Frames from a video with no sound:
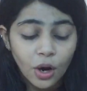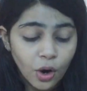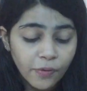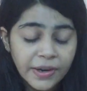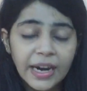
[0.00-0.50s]

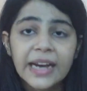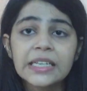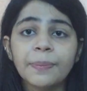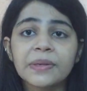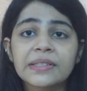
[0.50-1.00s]
Over
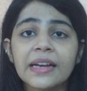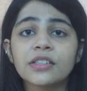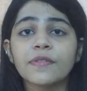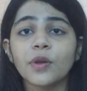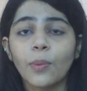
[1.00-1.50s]
90%
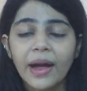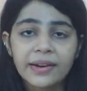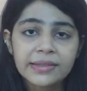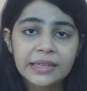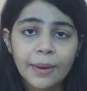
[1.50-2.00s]
of the
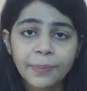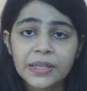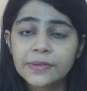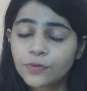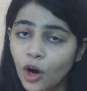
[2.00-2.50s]
virus
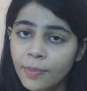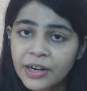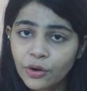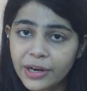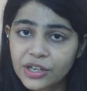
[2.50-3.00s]
samples from
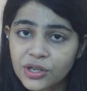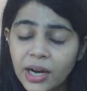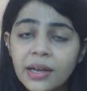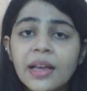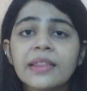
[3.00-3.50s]

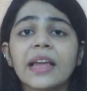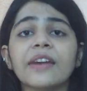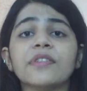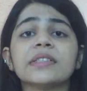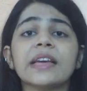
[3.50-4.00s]
Indonesia
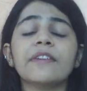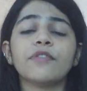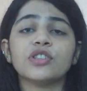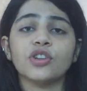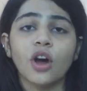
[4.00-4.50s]
that were sent
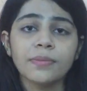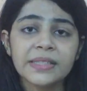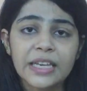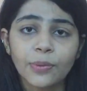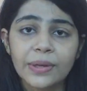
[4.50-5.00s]
for genome
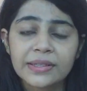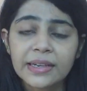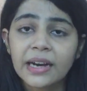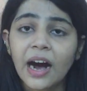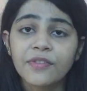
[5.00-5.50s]

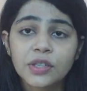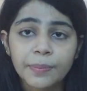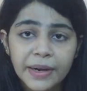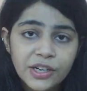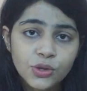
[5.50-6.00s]
sequencing after
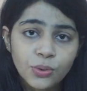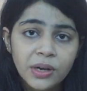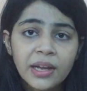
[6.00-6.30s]
mid-June